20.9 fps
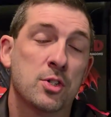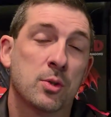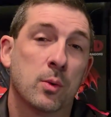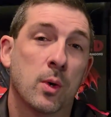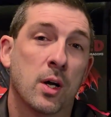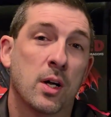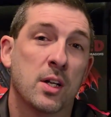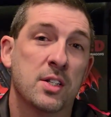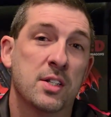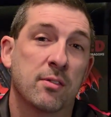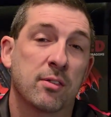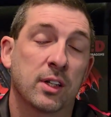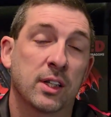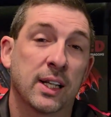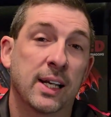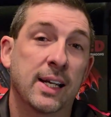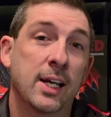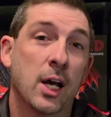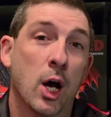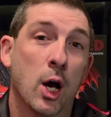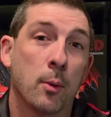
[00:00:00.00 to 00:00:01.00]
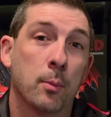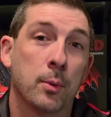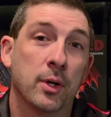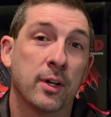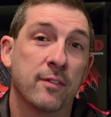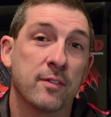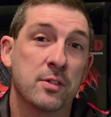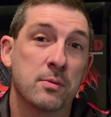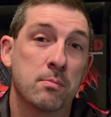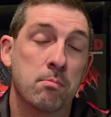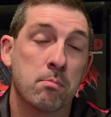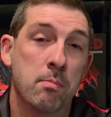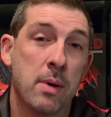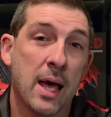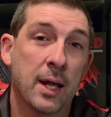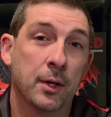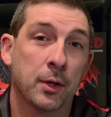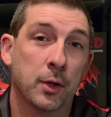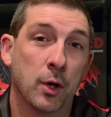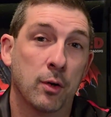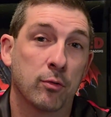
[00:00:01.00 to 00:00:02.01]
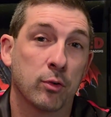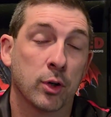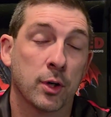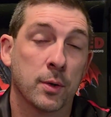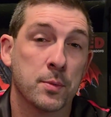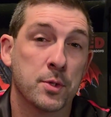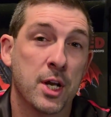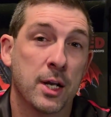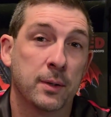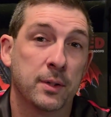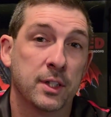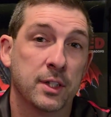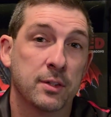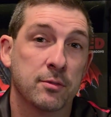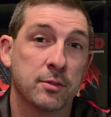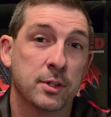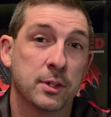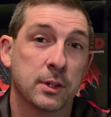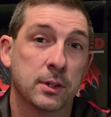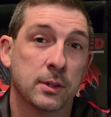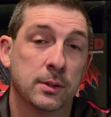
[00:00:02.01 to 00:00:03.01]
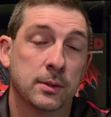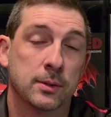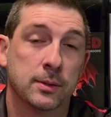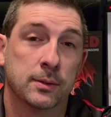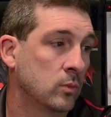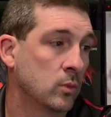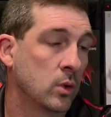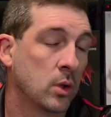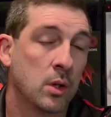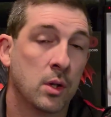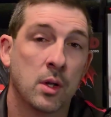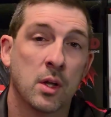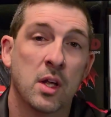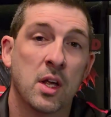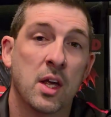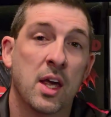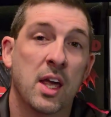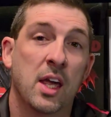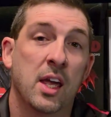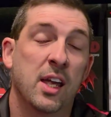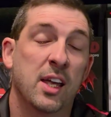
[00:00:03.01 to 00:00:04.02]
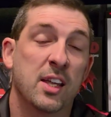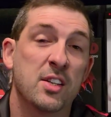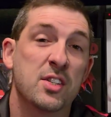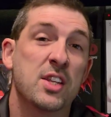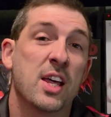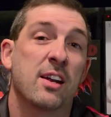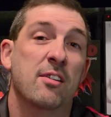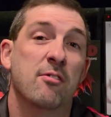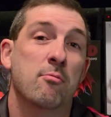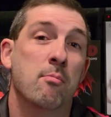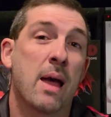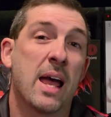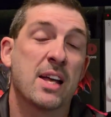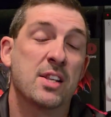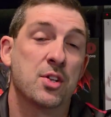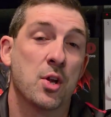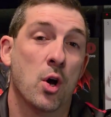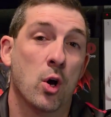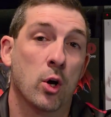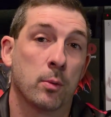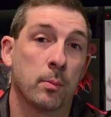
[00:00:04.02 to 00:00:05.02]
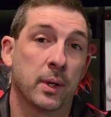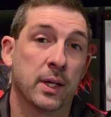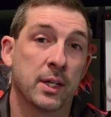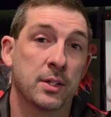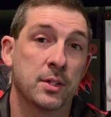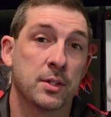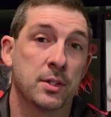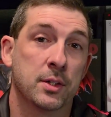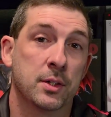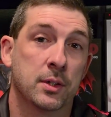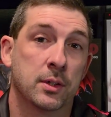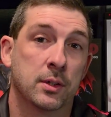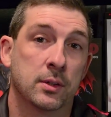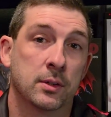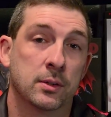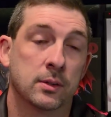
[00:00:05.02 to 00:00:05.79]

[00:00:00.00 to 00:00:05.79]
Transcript: squads of elite operatives battle over objectives. Instead of mass armies,